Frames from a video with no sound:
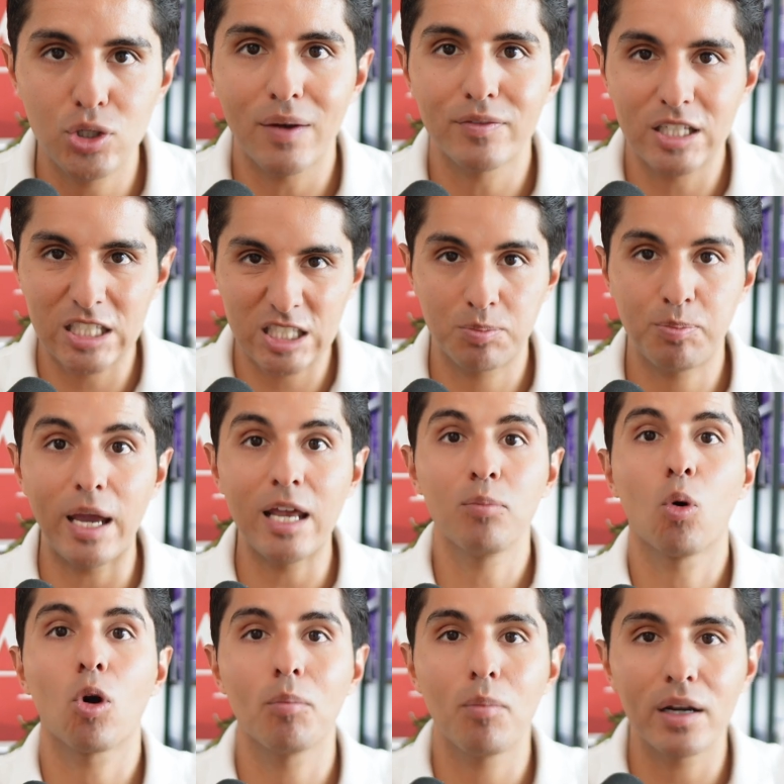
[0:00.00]
have to spend
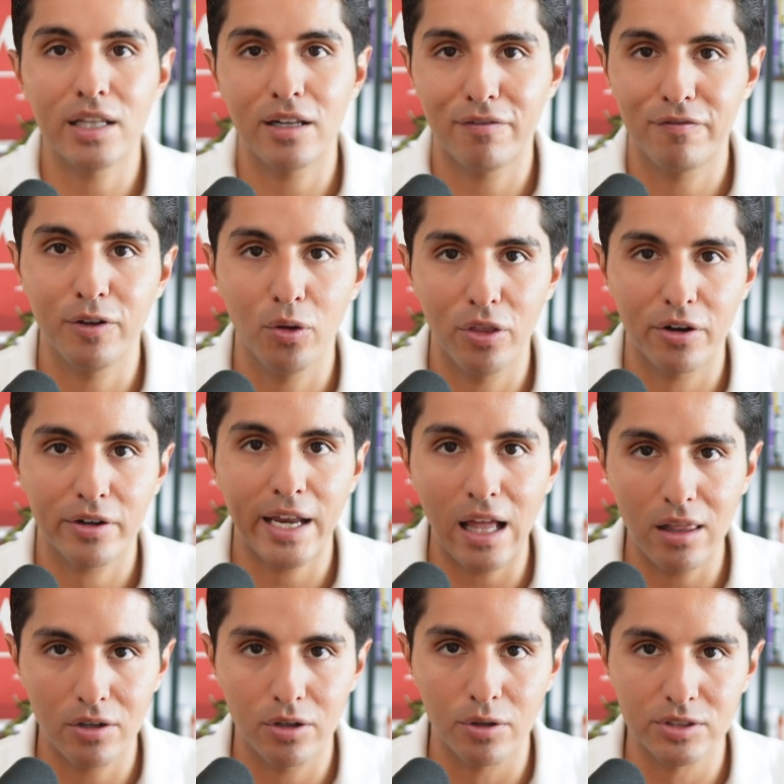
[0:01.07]
more money to fill their
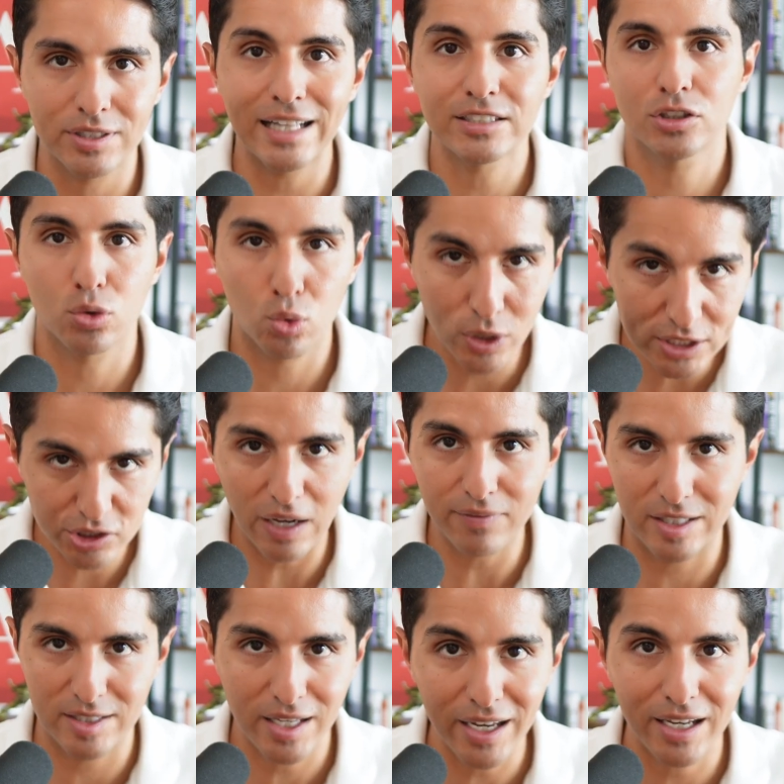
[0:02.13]
calendars. That's the risk you have
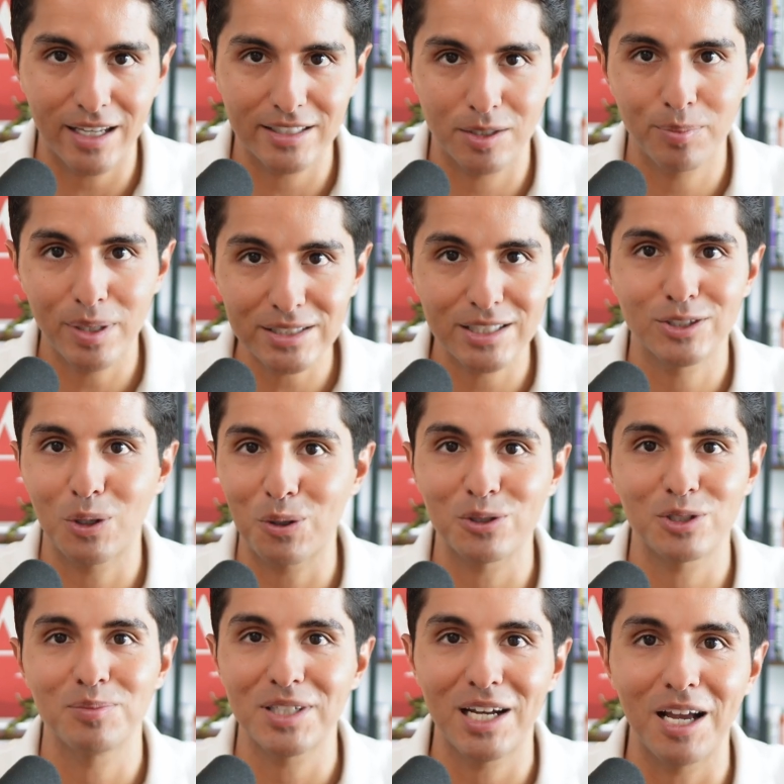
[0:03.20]
to take as a business owner
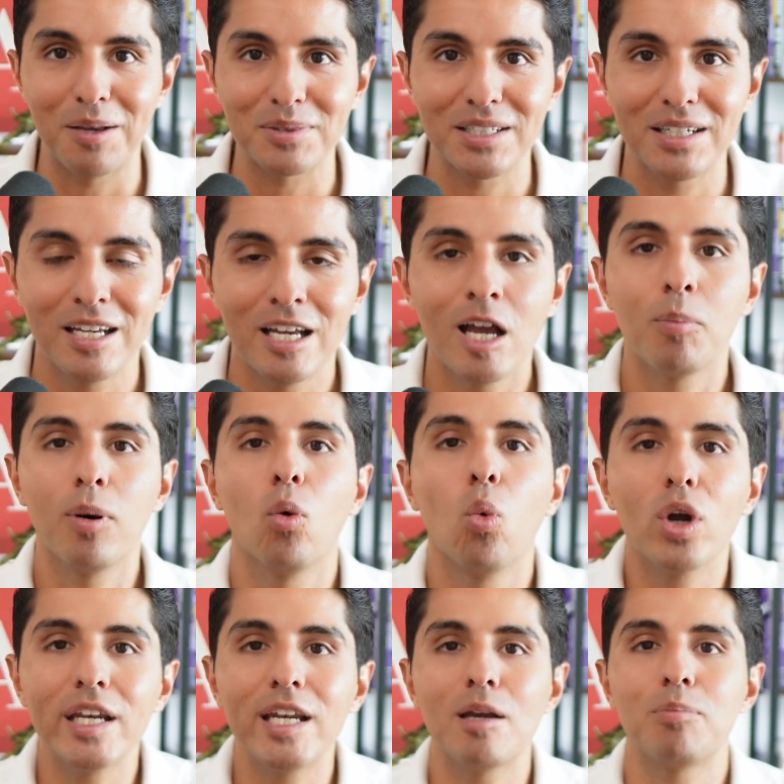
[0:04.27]
sometimes. But
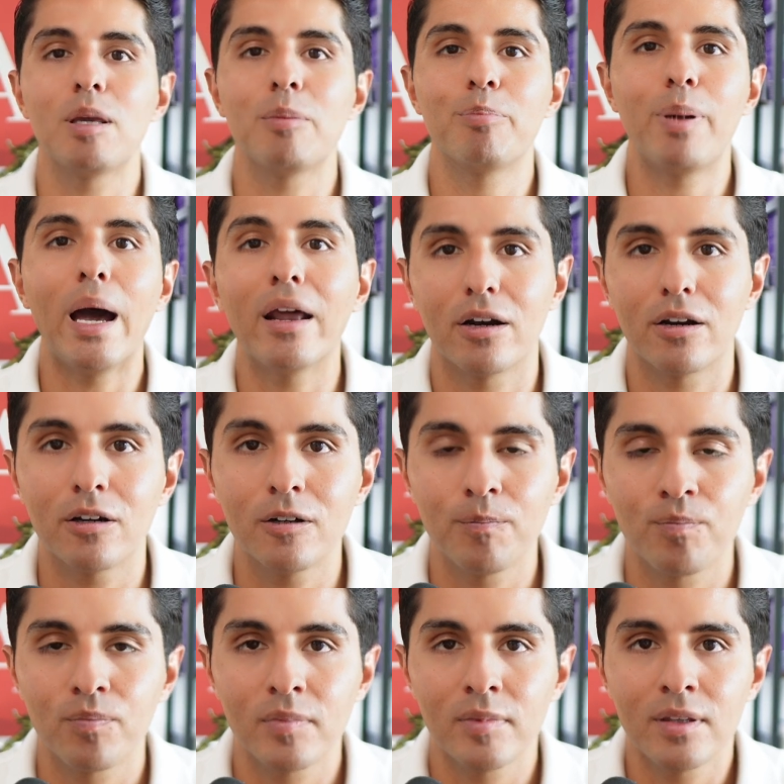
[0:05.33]
wouldn't it be better
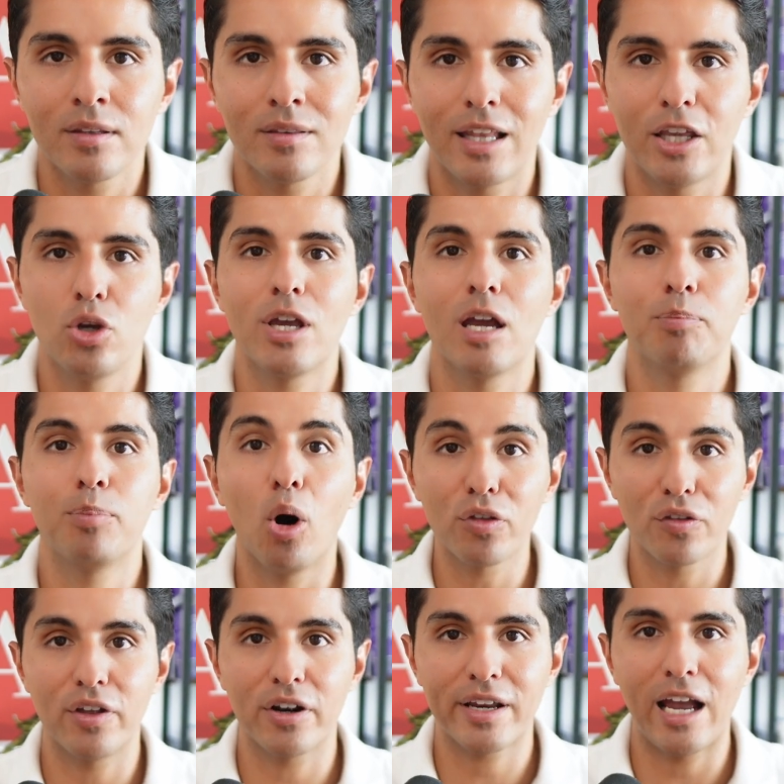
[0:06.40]
that you get both
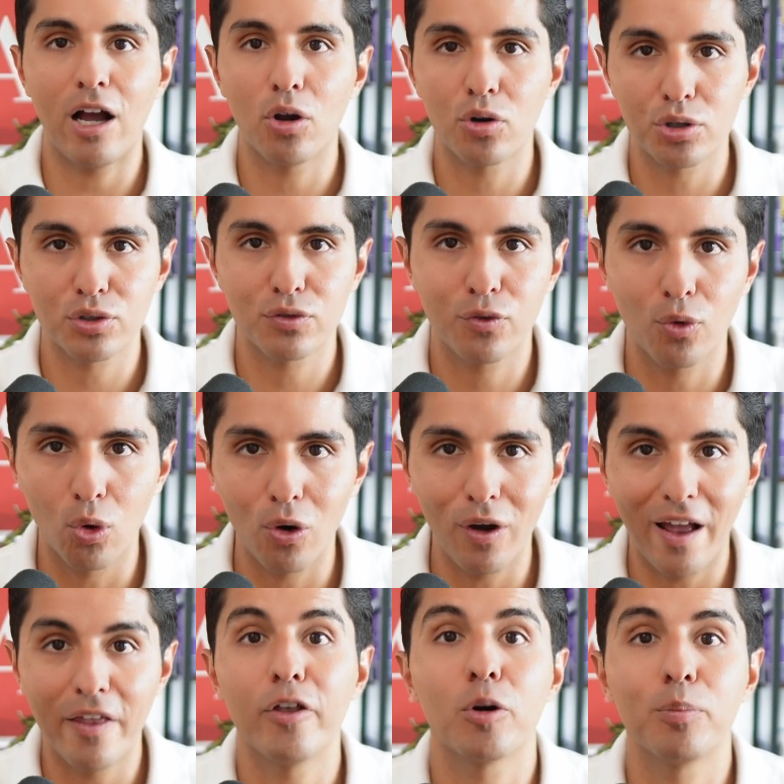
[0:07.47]
of their calendars full
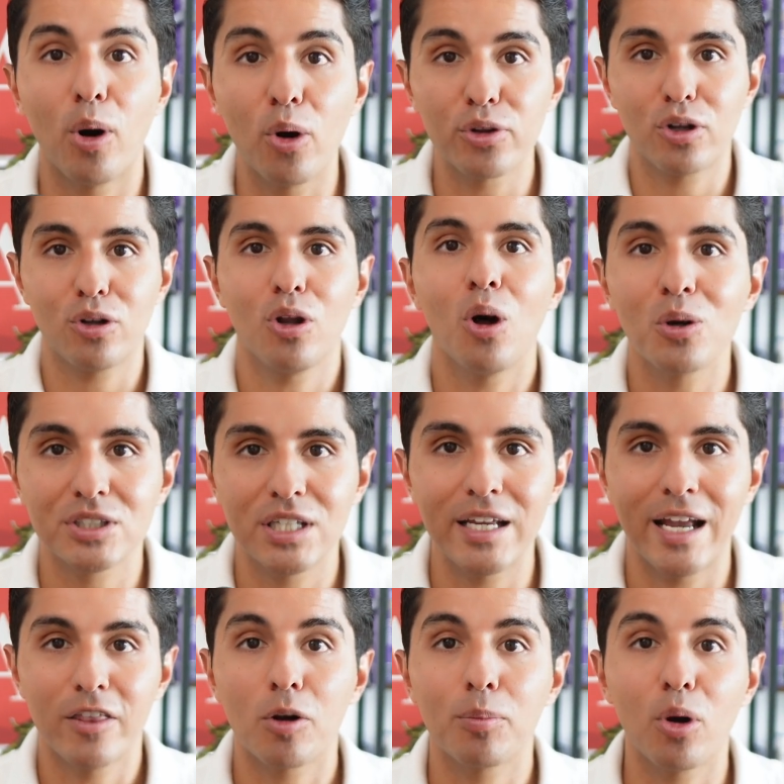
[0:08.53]
and they're both closing
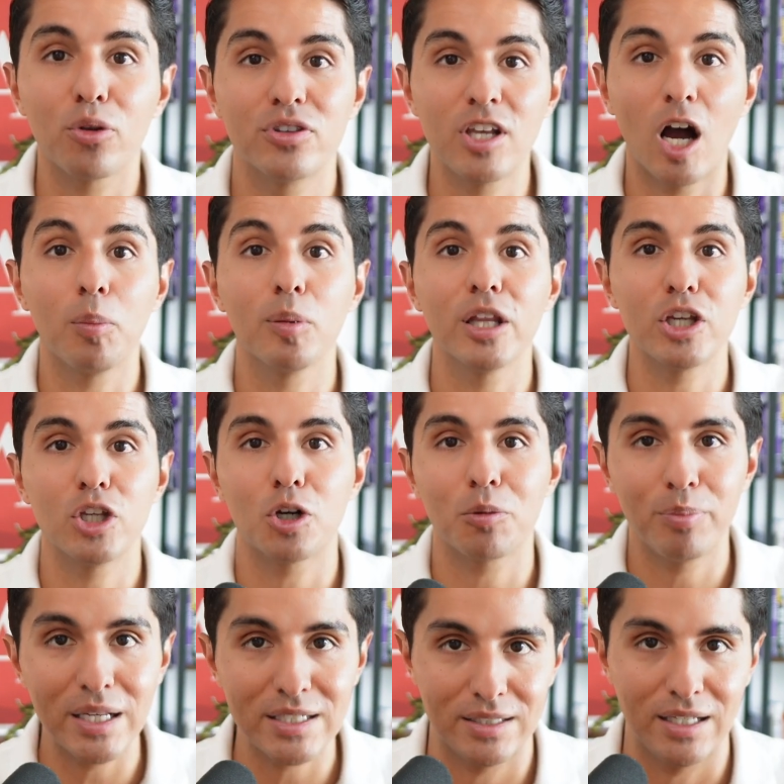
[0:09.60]
and they're both doubling your
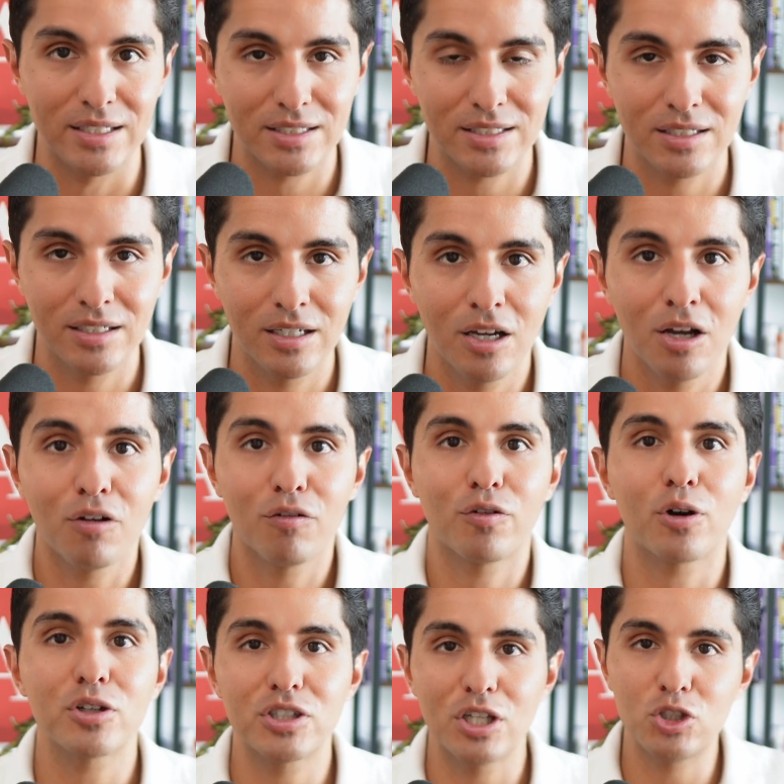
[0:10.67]
business
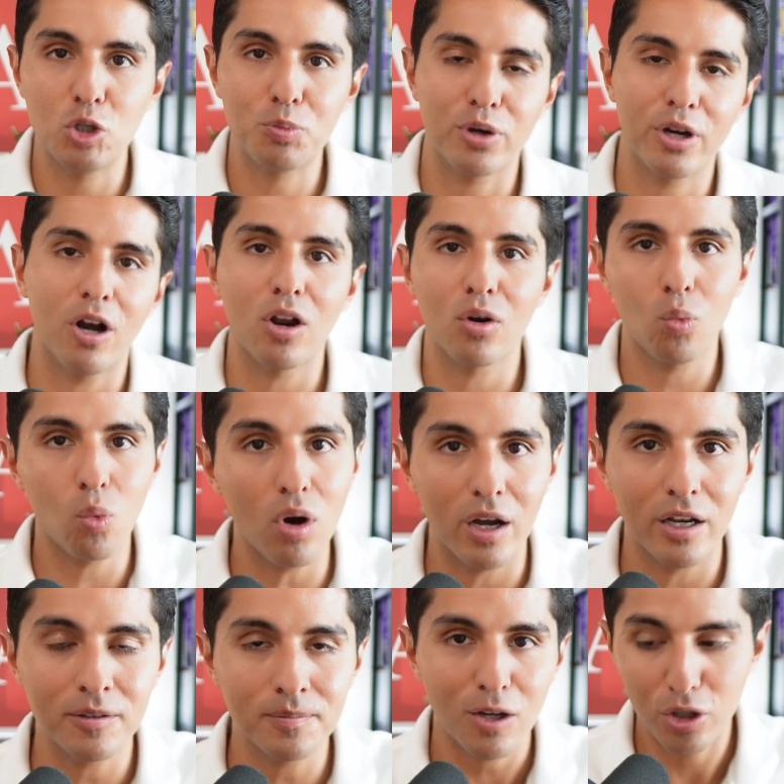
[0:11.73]
versus you bring on
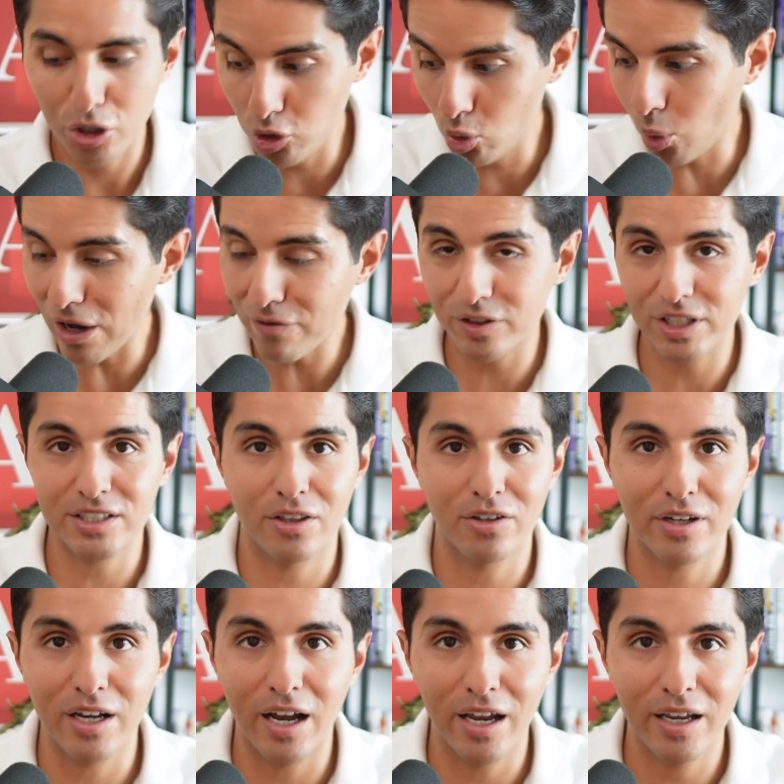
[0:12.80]
one and you wait for this other
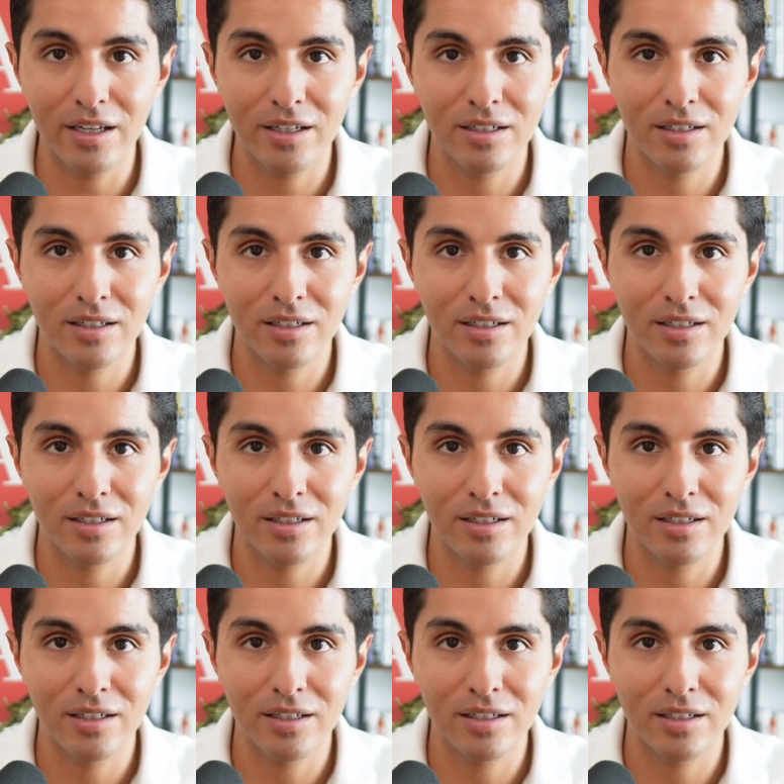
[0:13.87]
guy